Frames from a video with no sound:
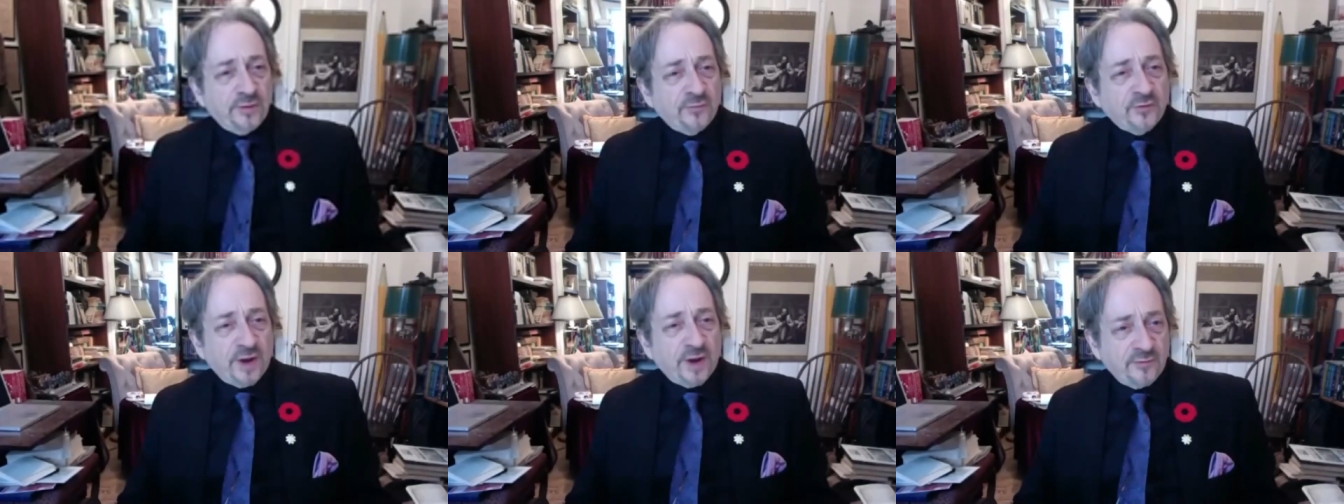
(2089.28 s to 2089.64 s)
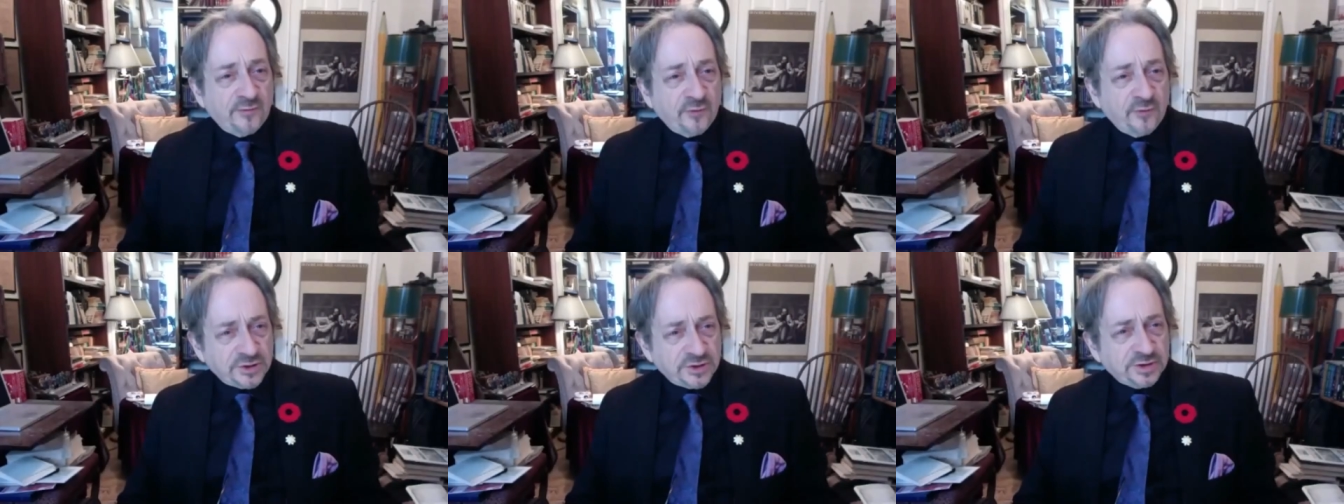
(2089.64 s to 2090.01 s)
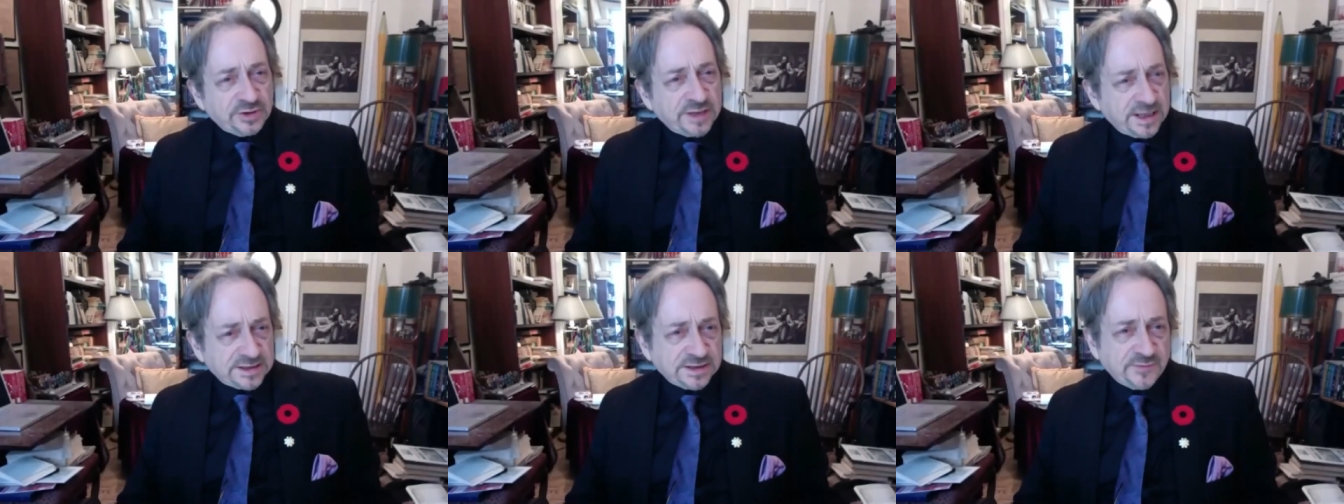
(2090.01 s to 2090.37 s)
front of which you
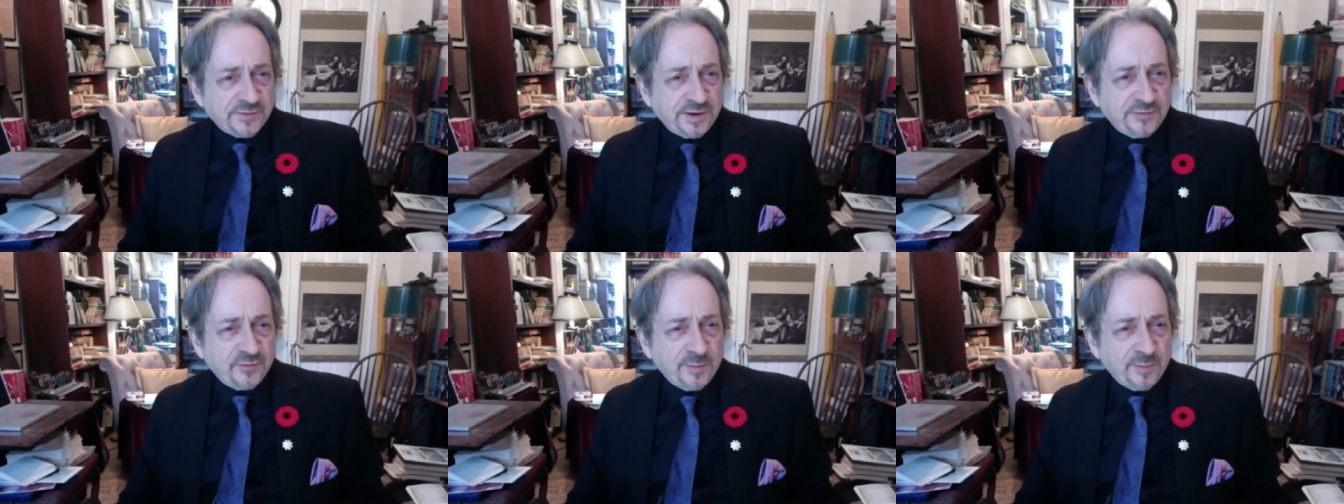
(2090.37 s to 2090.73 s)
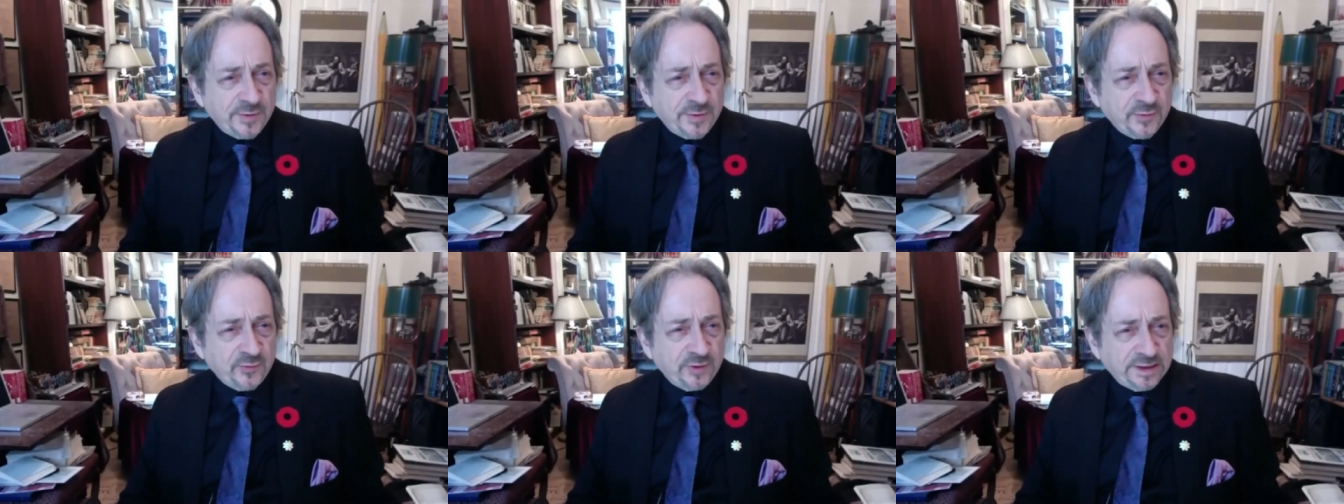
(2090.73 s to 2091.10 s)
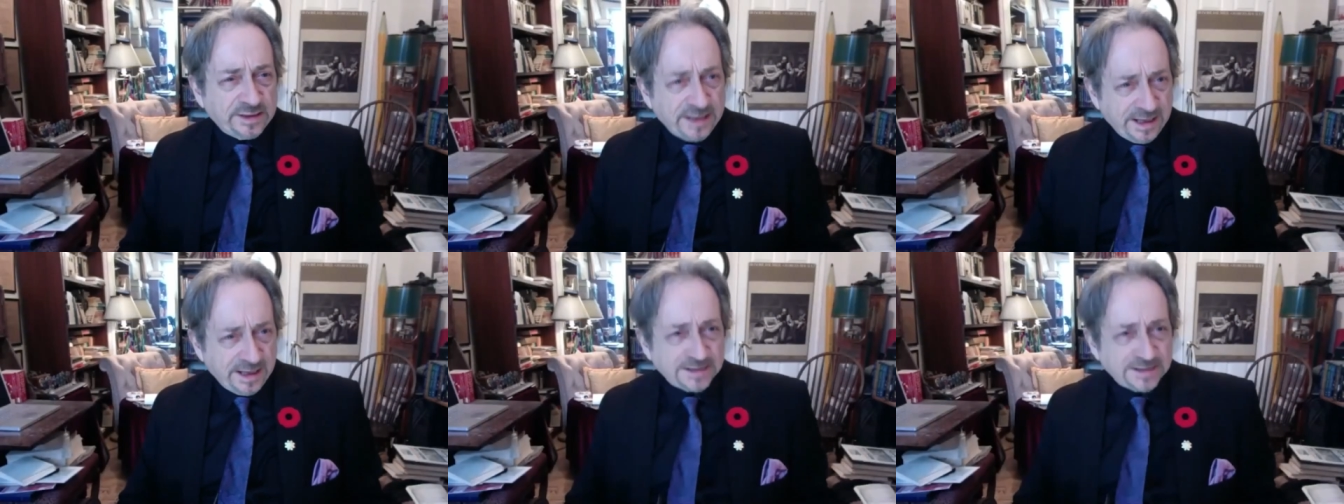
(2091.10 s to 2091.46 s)
testified for about three
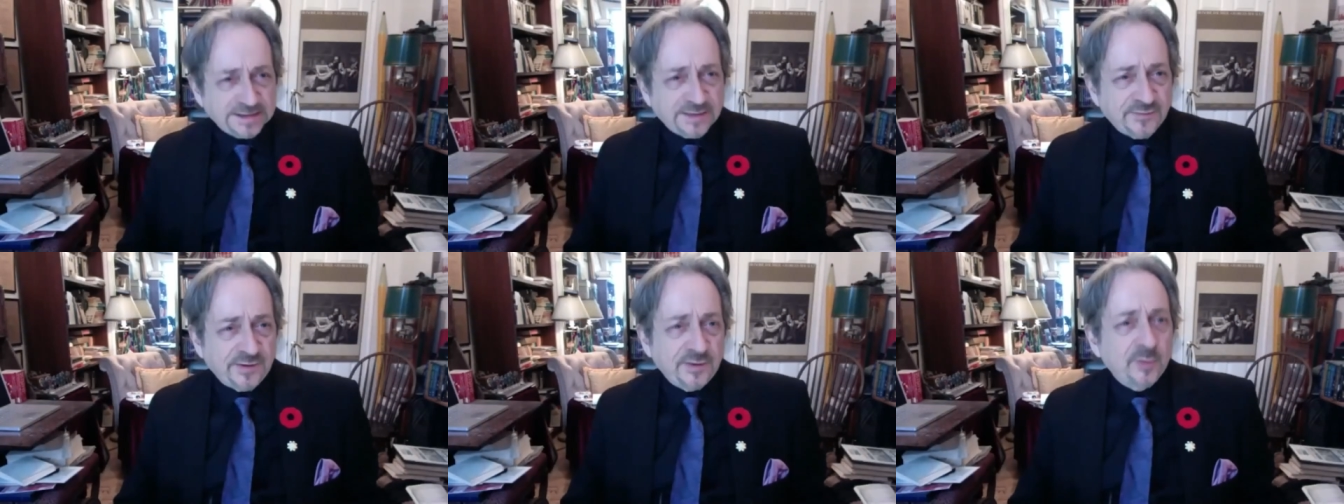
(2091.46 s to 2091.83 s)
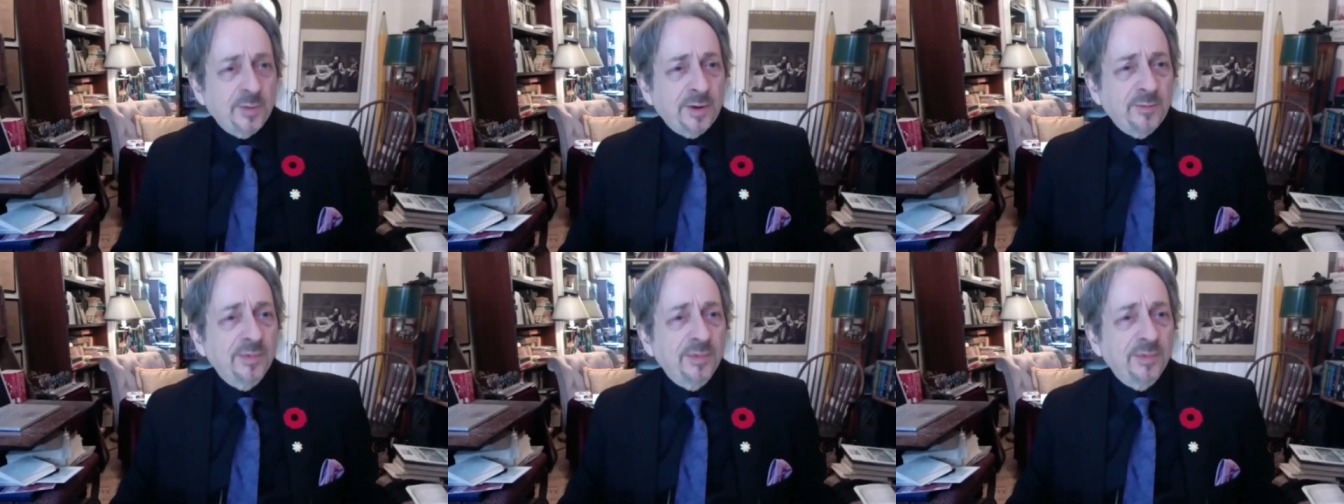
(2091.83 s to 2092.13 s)
days, if I remember.